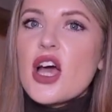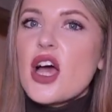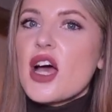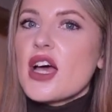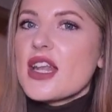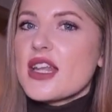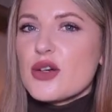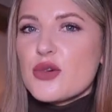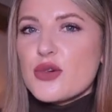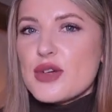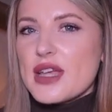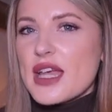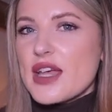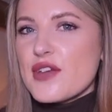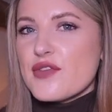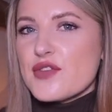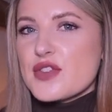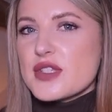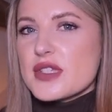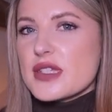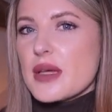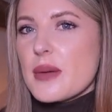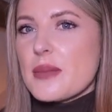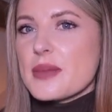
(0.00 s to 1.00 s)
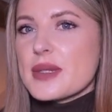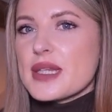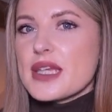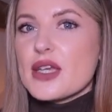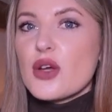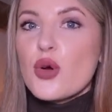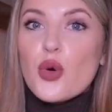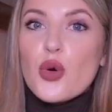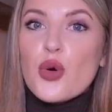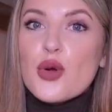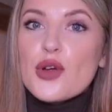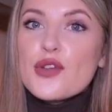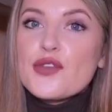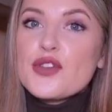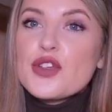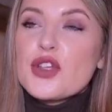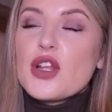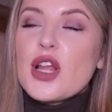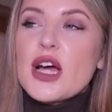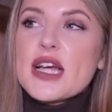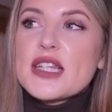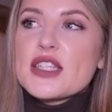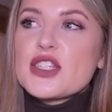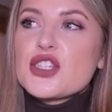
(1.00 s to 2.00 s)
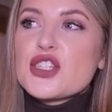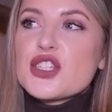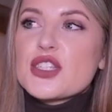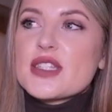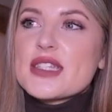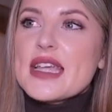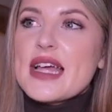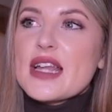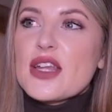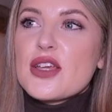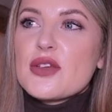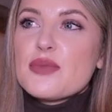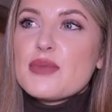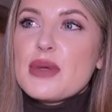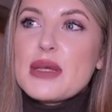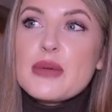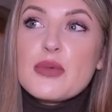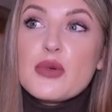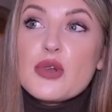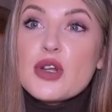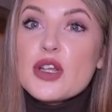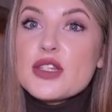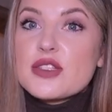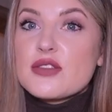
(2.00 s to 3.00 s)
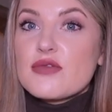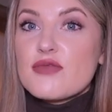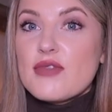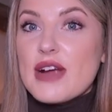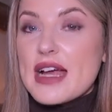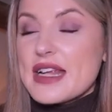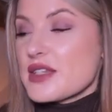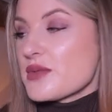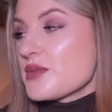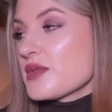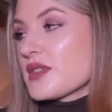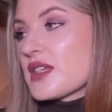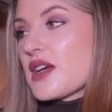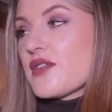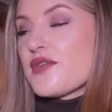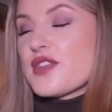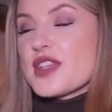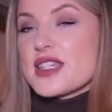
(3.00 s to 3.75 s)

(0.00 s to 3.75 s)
a little gift for somebody, or if you like to just get people loads of random stuff,